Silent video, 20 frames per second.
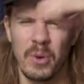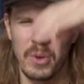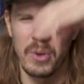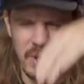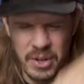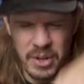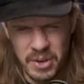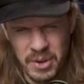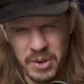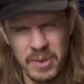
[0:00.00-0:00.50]

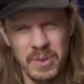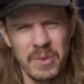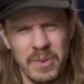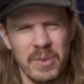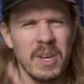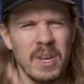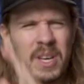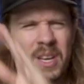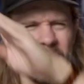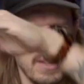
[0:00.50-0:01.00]
you
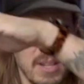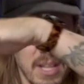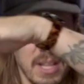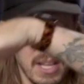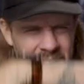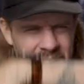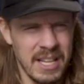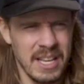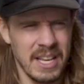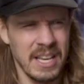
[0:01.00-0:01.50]

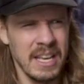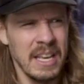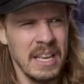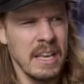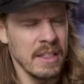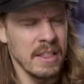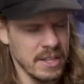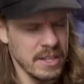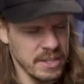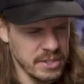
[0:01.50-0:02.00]
know,
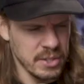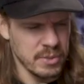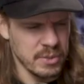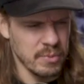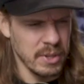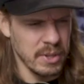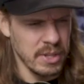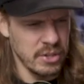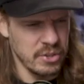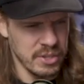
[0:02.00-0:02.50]
this is
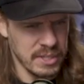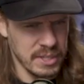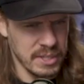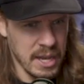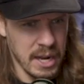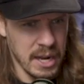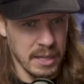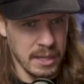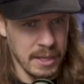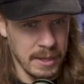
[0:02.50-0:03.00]
really just
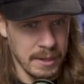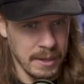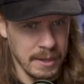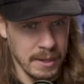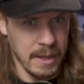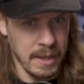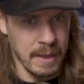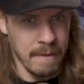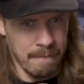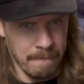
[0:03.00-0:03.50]
kind of like,
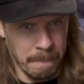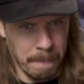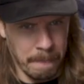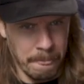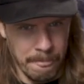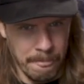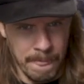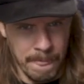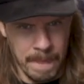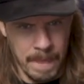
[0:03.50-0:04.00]

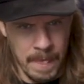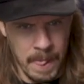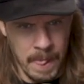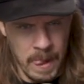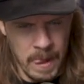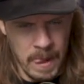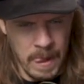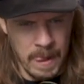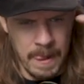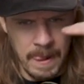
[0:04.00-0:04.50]

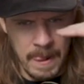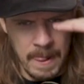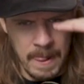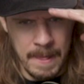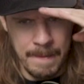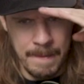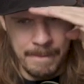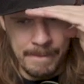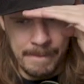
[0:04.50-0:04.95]
because